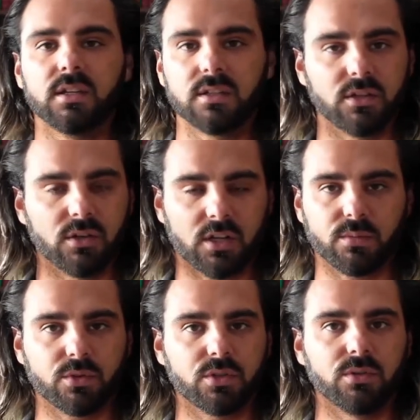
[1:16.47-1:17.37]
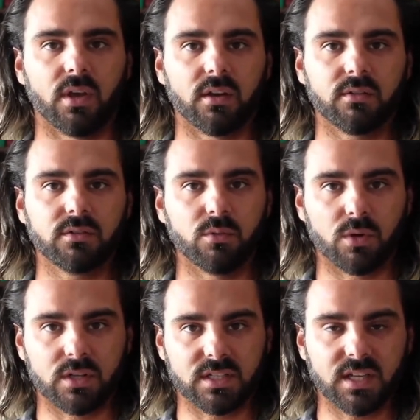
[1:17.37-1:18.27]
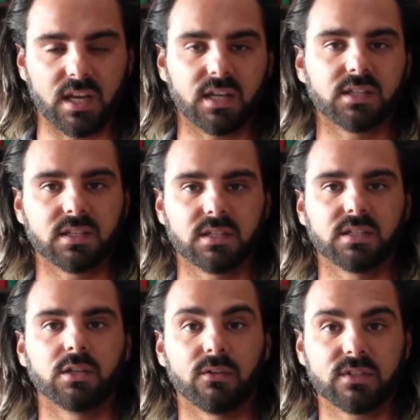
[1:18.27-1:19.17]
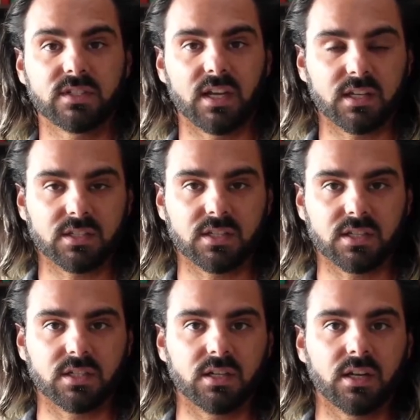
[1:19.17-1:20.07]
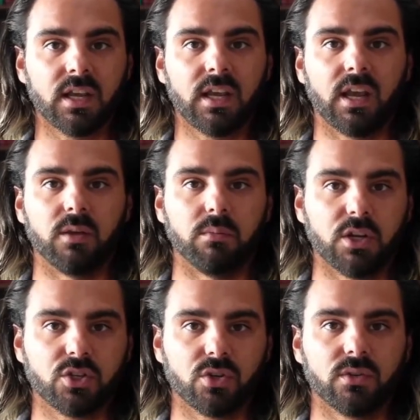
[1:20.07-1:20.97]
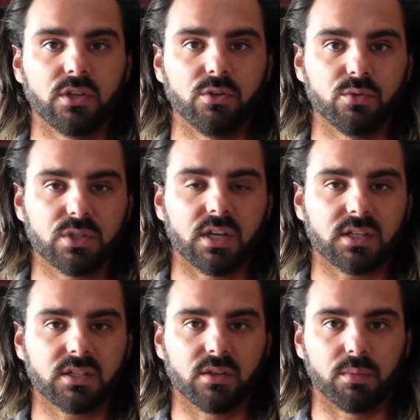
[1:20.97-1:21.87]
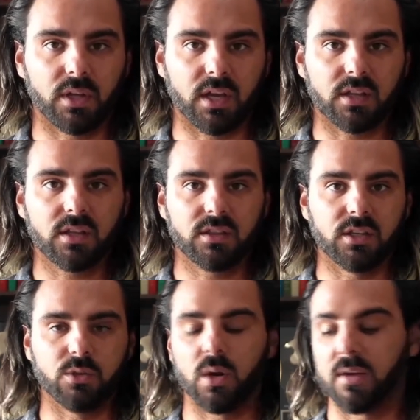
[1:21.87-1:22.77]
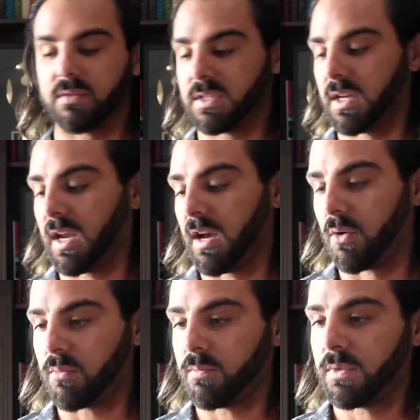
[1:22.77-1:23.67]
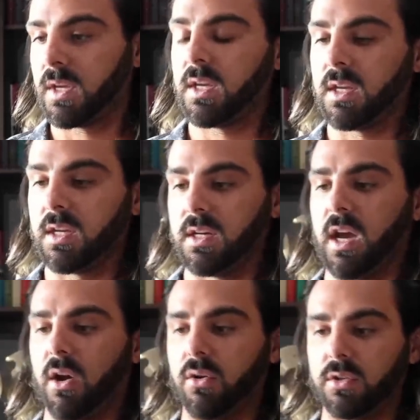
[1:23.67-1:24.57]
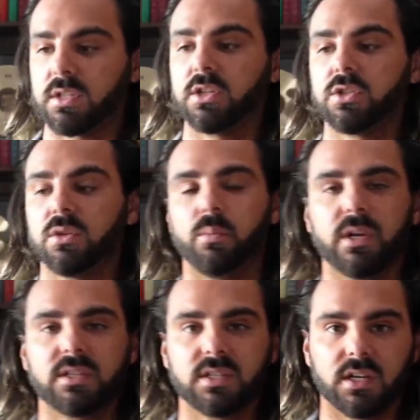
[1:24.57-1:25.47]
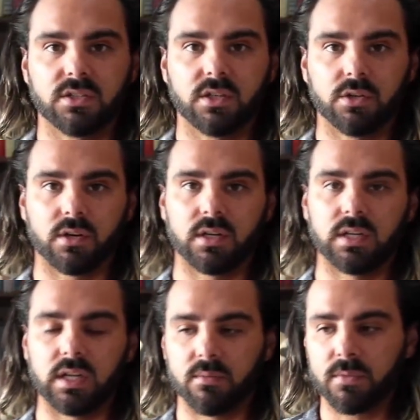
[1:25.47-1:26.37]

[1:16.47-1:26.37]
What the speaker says: You're not supposed to do that. You want to stay consistent. You have to stay consistent and make sure that you stick to the plan that you have set out. Now, let's get to the bet size that you're going to need.